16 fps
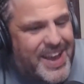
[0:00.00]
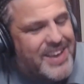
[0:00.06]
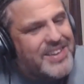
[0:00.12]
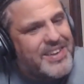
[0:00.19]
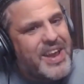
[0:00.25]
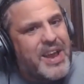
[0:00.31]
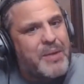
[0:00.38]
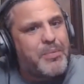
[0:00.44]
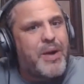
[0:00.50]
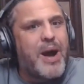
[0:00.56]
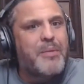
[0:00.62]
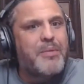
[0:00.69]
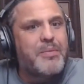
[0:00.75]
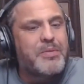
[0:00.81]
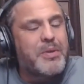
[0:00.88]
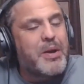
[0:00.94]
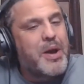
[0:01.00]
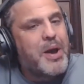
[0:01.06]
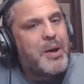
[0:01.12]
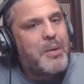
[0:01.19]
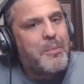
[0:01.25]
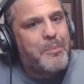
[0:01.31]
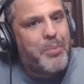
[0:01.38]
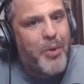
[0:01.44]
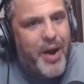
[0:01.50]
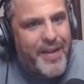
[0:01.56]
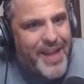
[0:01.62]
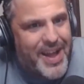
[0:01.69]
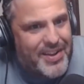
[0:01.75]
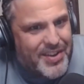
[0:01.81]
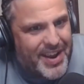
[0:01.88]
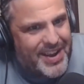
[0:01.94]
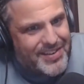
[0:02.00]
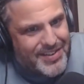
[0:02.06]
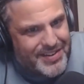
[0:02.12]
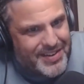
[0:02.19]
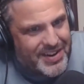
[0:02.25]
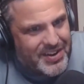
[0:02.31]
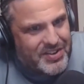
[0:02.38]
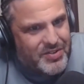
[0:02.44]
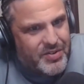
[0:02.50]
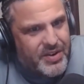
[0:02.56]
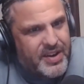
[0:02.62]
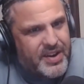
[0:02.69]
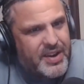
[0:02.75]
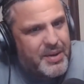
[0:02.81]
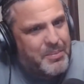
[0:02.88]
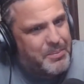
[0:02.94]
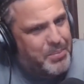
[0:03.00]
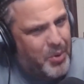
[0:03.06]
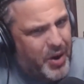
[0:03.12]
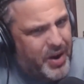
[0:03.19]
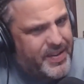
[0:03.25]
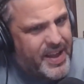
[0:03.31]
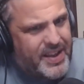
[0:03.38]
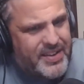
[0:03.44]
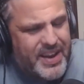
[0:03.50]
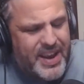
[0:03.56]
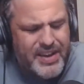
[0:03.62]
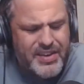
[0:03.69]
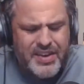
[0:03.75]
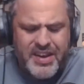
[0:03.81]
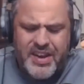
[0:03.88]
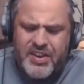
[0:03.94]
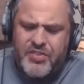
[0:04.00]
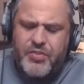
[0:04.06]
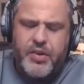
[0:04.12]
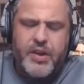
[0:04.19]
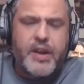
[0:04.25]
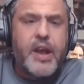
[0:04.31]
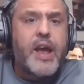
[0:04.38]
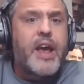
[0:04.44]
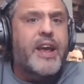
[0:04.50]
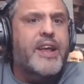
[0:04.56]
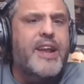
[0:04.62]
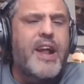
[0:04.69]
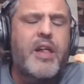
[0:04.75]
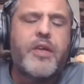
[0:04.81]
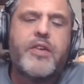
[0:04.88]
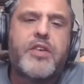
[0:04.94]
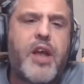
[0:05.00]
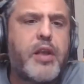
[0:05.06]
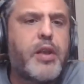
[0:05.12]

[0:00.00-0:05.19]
gas tank problems? Boy, that's ancient history. Boy, that's ancient history. Canelo is